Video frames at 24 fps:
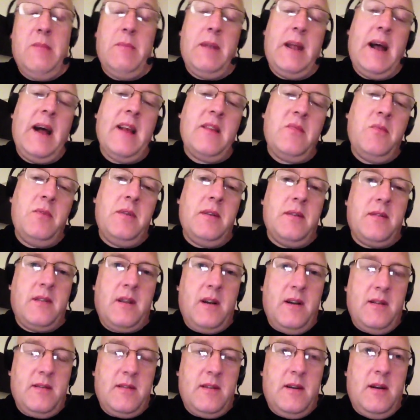But as we
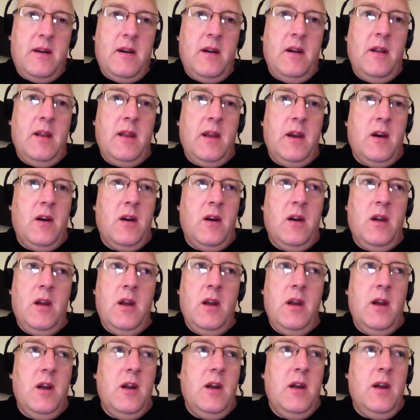discussed earlier,
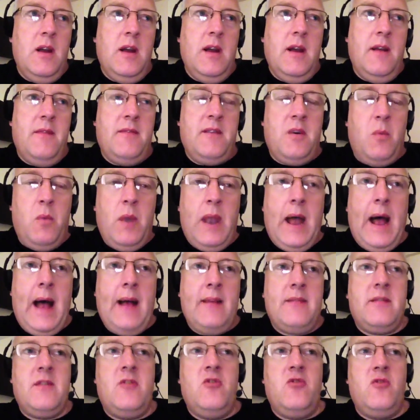if someone
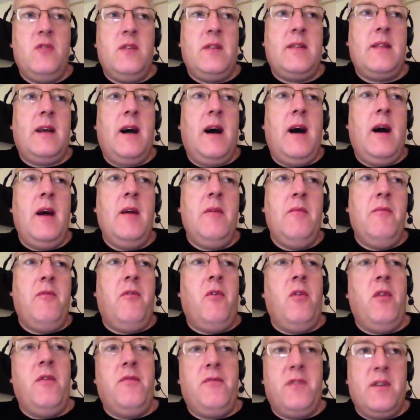asks you the time
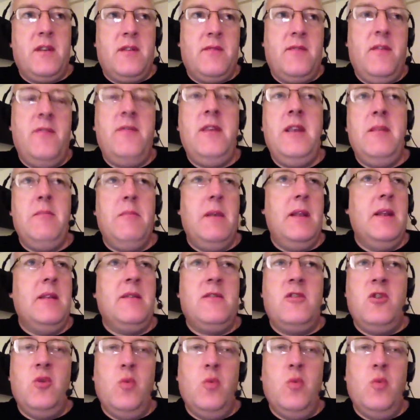for the first 15 minutes,